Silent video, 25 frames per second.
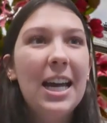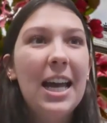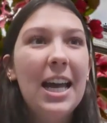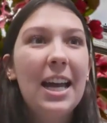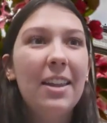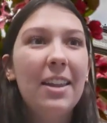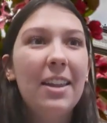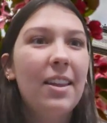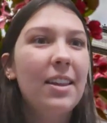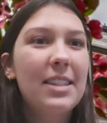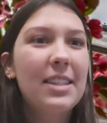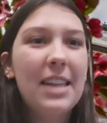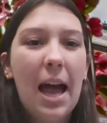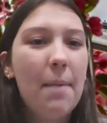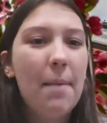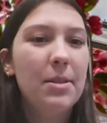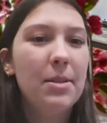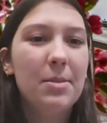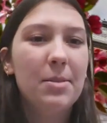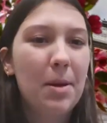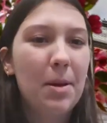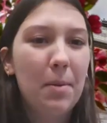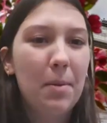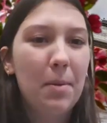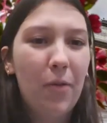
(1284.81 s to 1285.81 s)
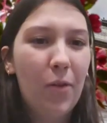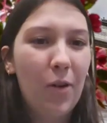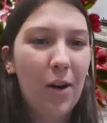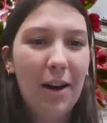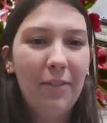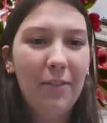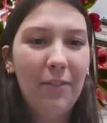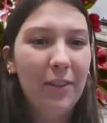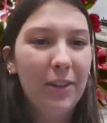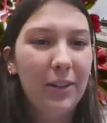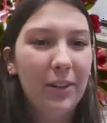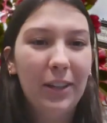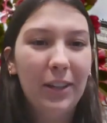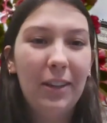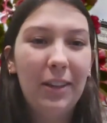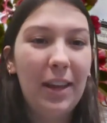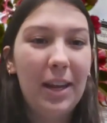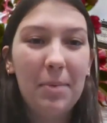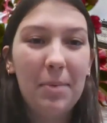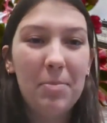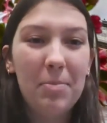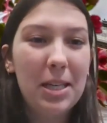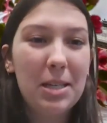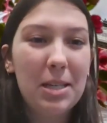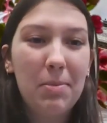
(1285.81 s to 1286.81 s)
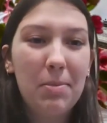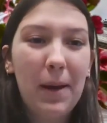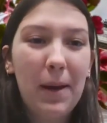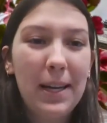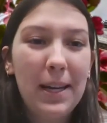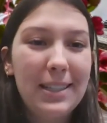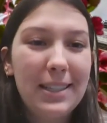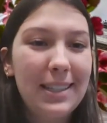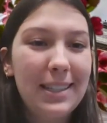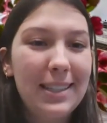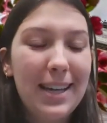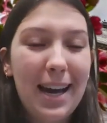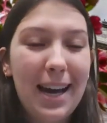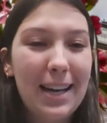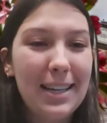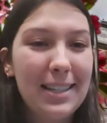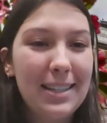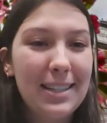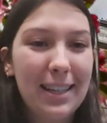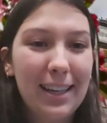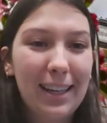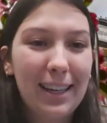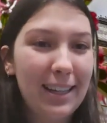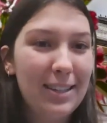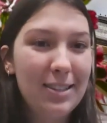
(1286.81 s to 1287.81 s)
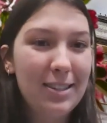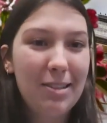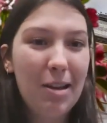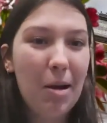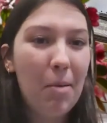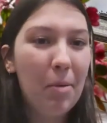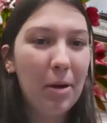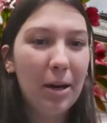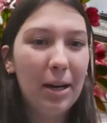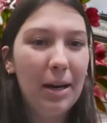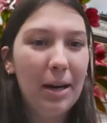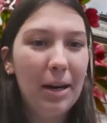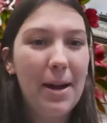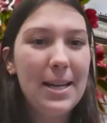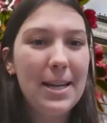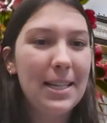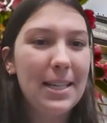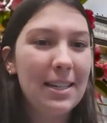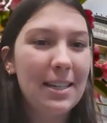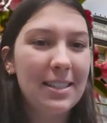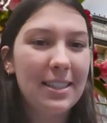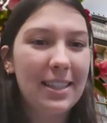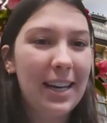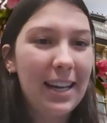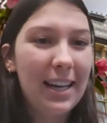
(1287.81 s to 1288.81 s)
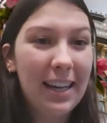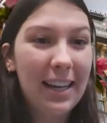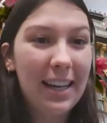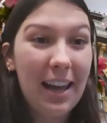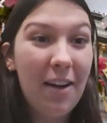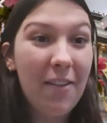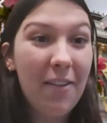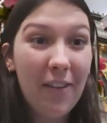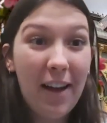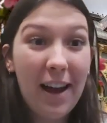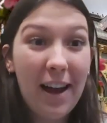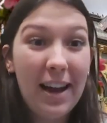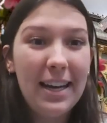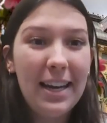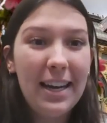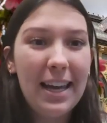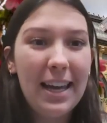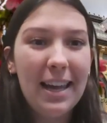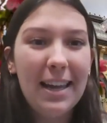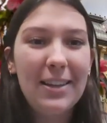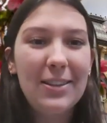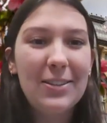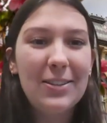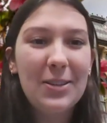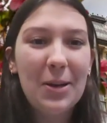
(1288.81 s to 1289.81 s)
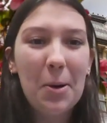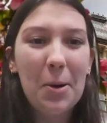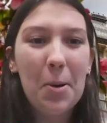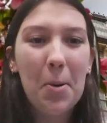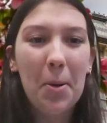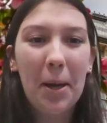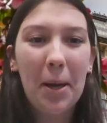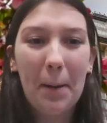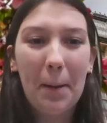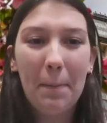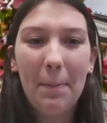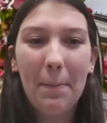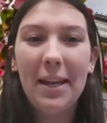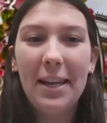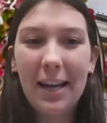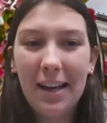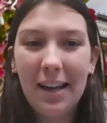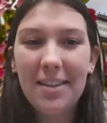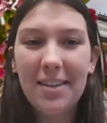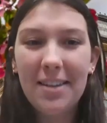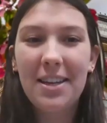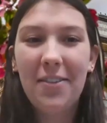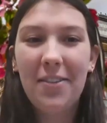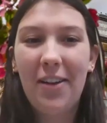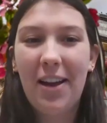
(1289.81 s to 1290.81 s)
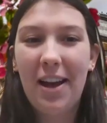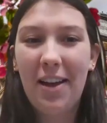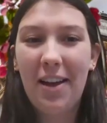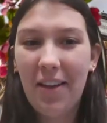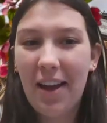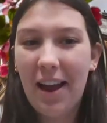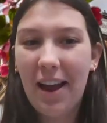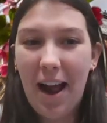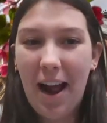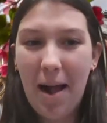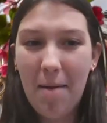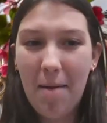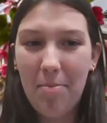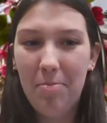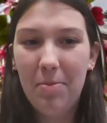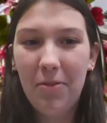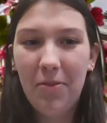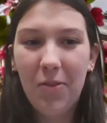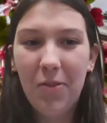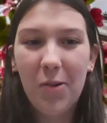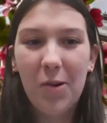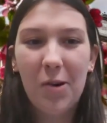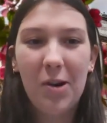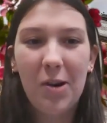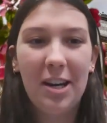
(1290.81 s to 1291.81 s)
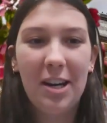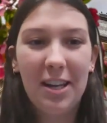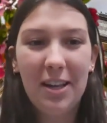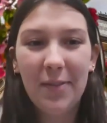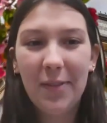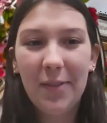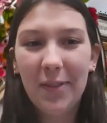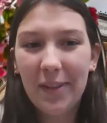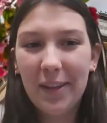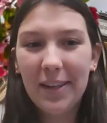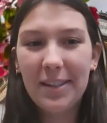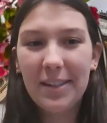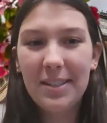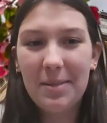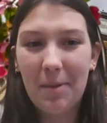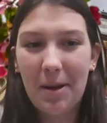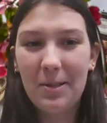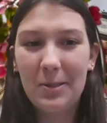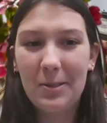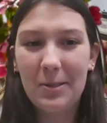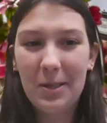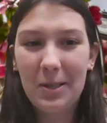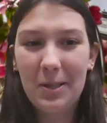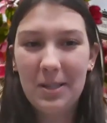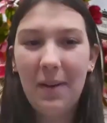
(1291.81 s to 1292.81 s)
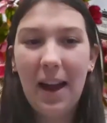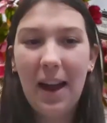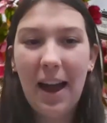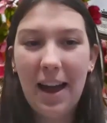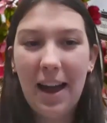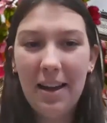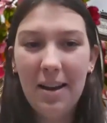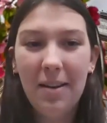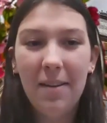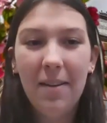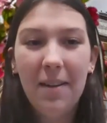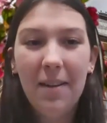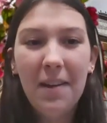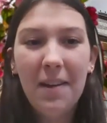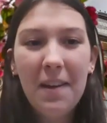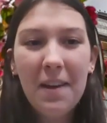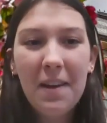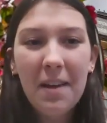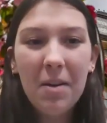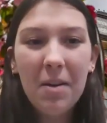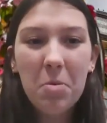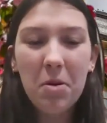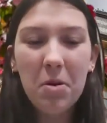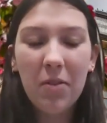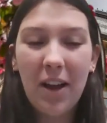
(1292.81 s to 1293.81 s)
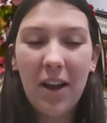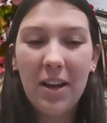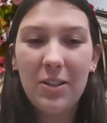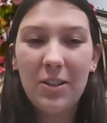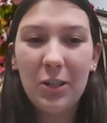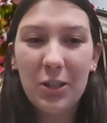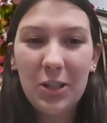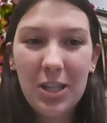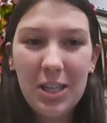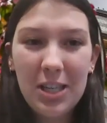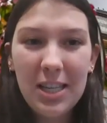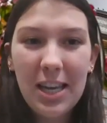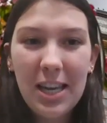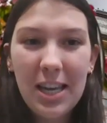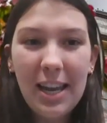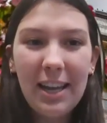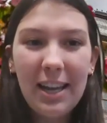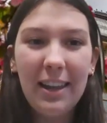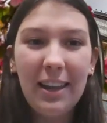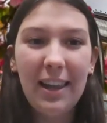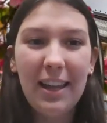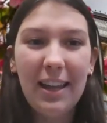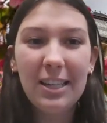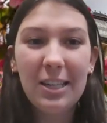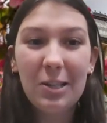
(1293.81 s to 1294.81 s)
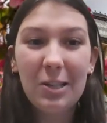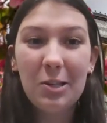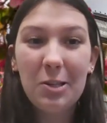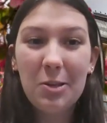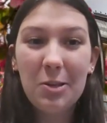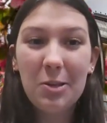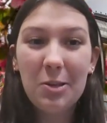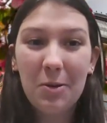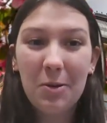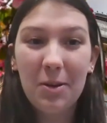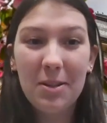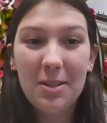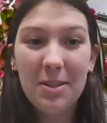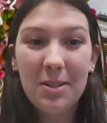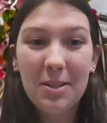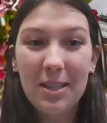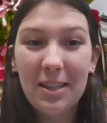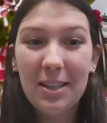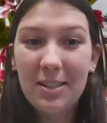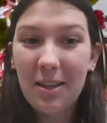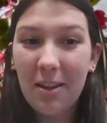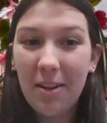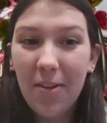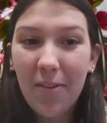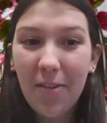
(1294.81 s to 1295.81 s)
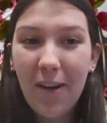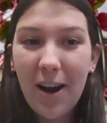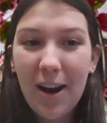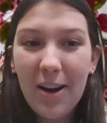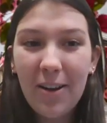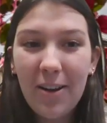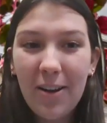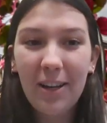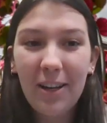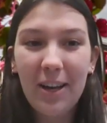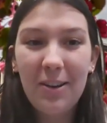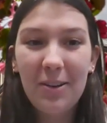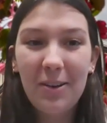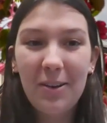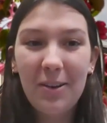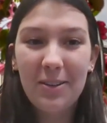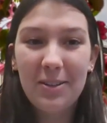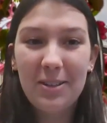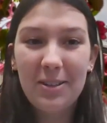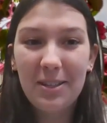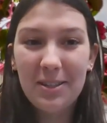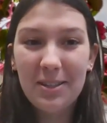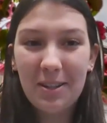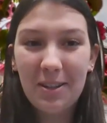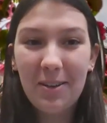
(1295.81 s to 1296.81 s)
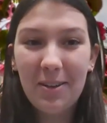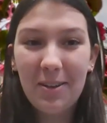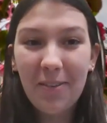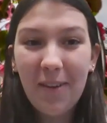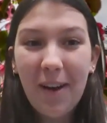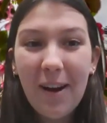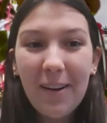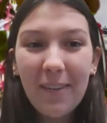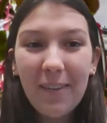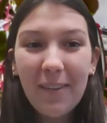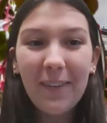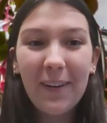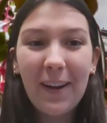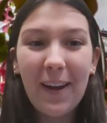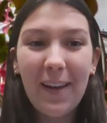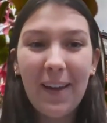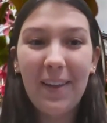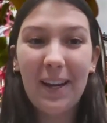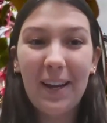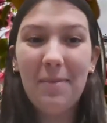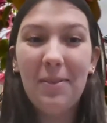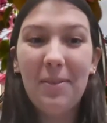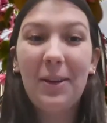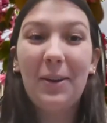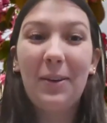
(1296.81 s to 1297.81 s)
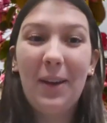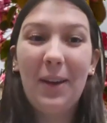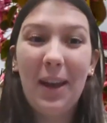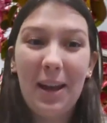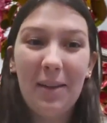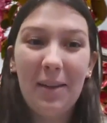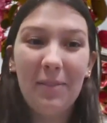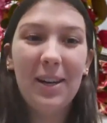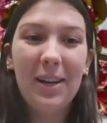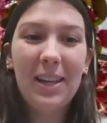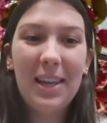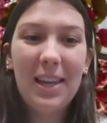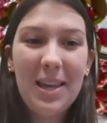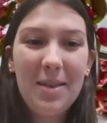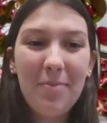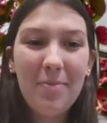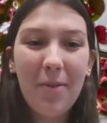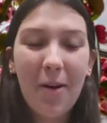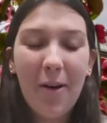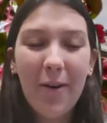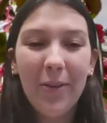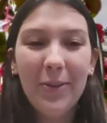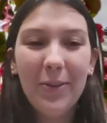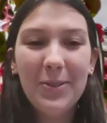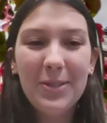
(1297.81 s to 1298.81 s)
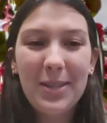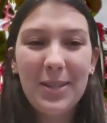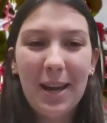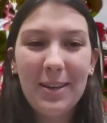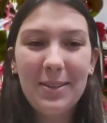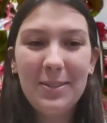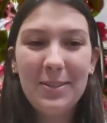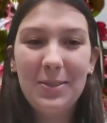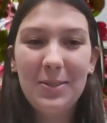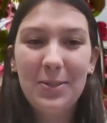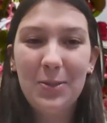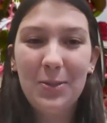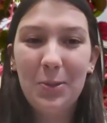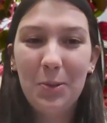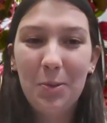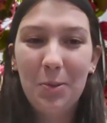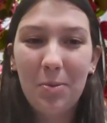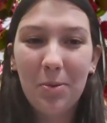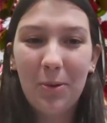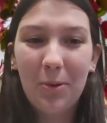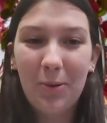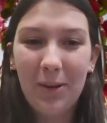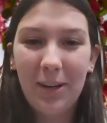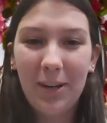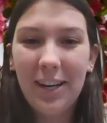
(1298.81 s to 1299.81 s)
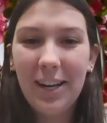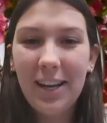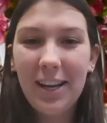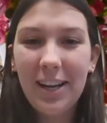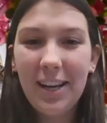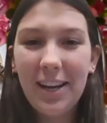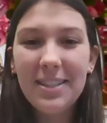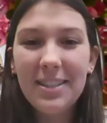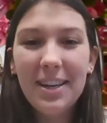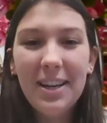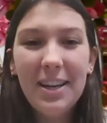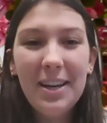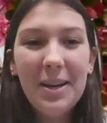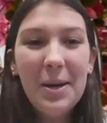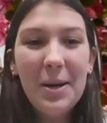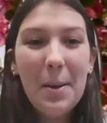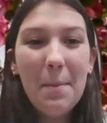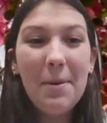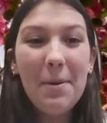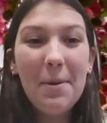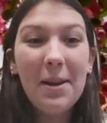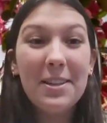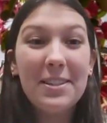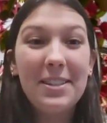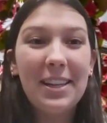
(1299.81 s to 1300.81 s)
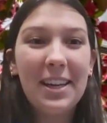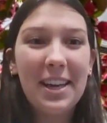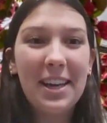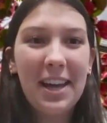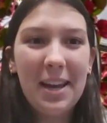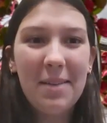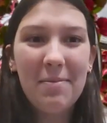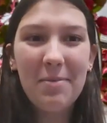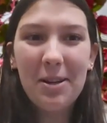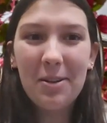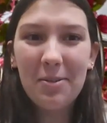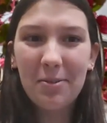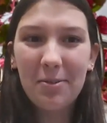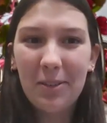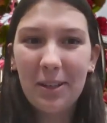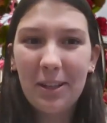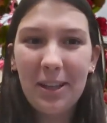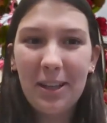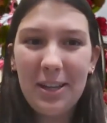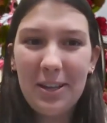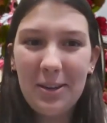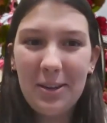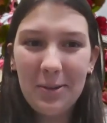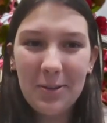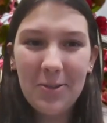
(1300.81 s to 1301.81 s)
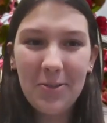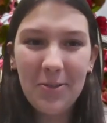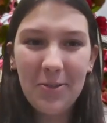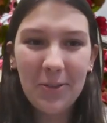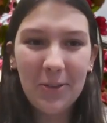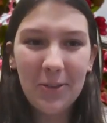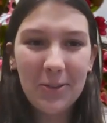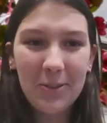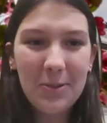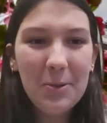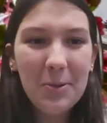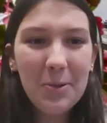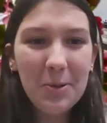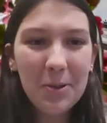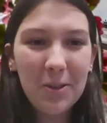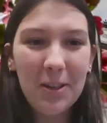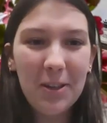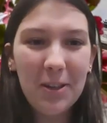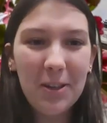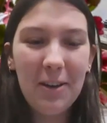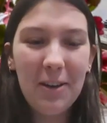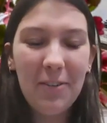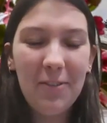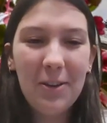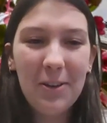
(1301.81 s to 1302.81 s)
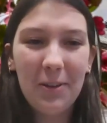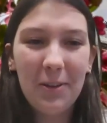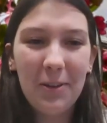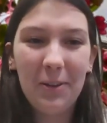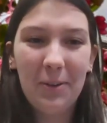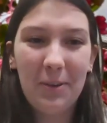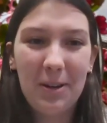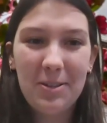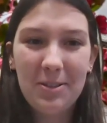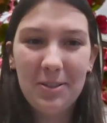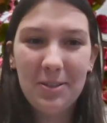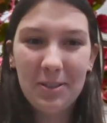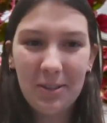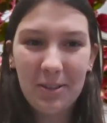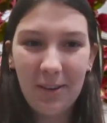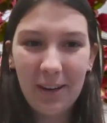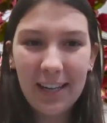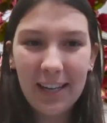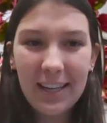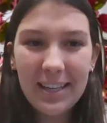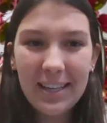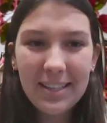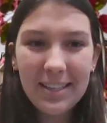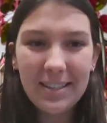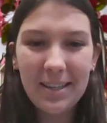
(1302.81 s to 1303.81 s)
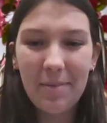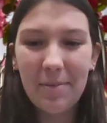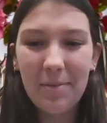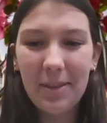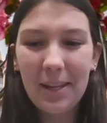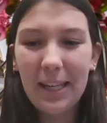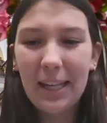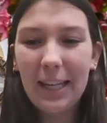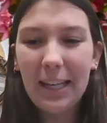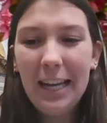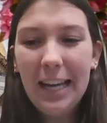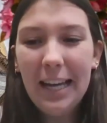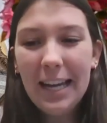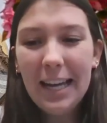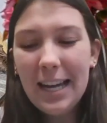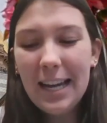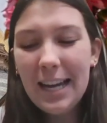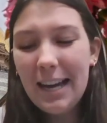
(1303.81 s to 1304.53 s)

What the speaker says: And that's happened to me before. I've literally like misplaced a test, like it's somewhere at my desk and I can't find it. So like because I've had that happen before, and even this semester I've had professors say like you could see this on the final again, you could see this on the final again, like I'm like, okay, I'm going to keep all those tests super organized, because it can be a really useful tool if you know the questions going into something.